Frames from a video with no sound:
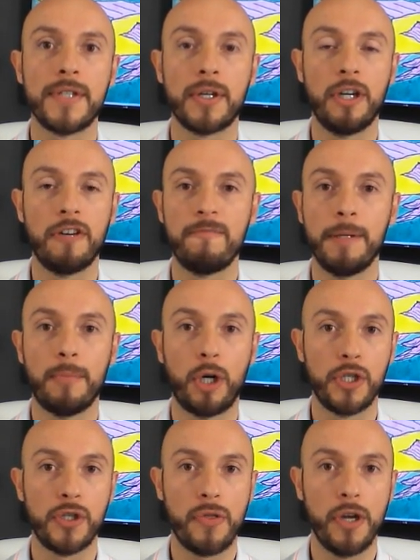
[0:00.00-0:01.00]
So it could have been
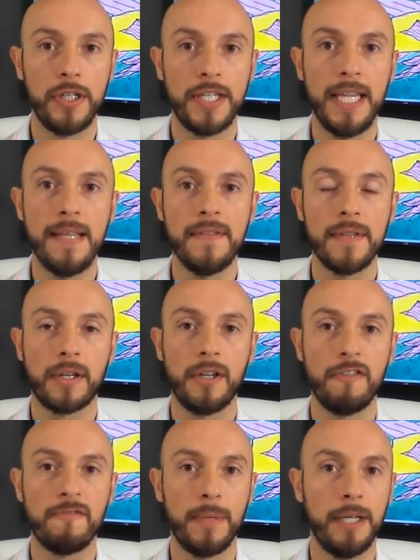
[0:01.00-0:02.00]
March 13th, it
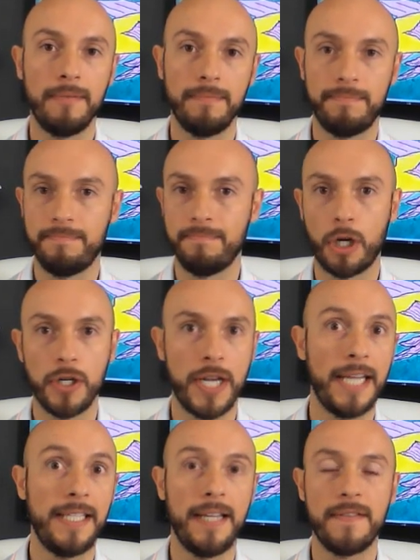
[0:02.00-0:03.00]
could have been March
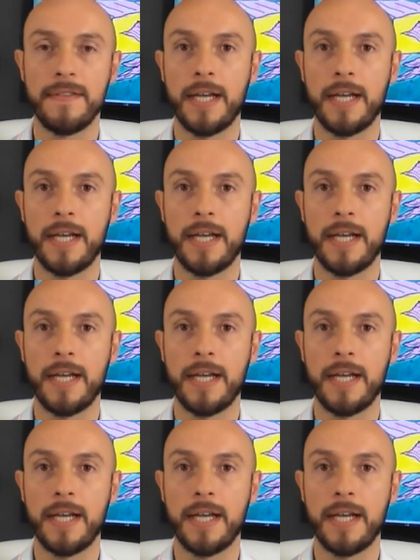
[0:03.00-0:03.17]
18th,